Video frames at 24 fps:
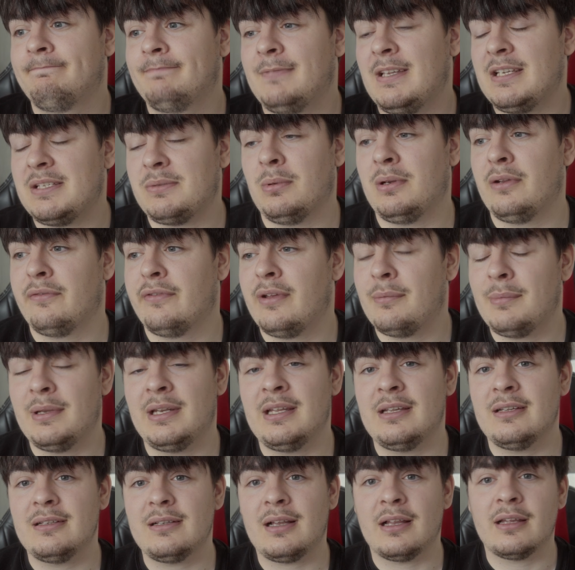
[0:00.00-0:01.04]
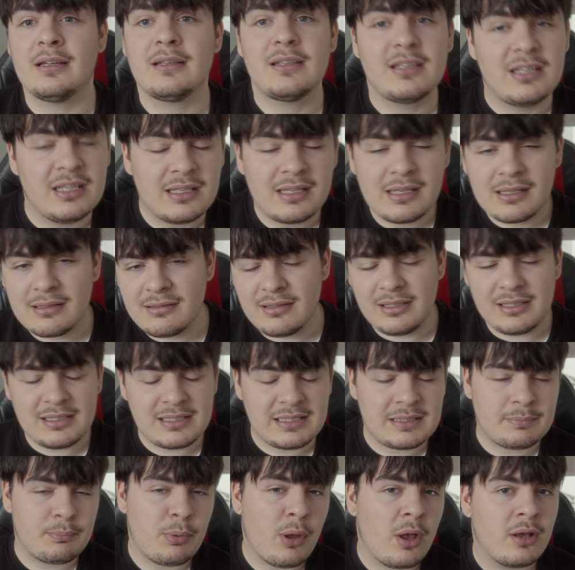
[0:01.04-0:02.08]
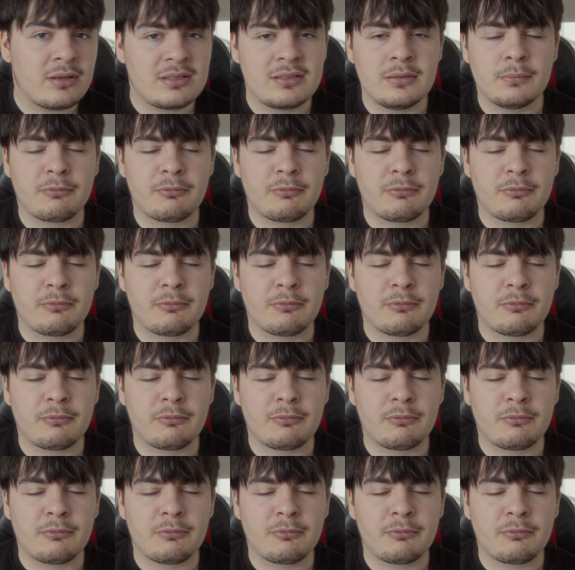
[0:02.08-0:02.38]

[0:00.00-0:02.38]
It's one of them, innit? Like, it's personal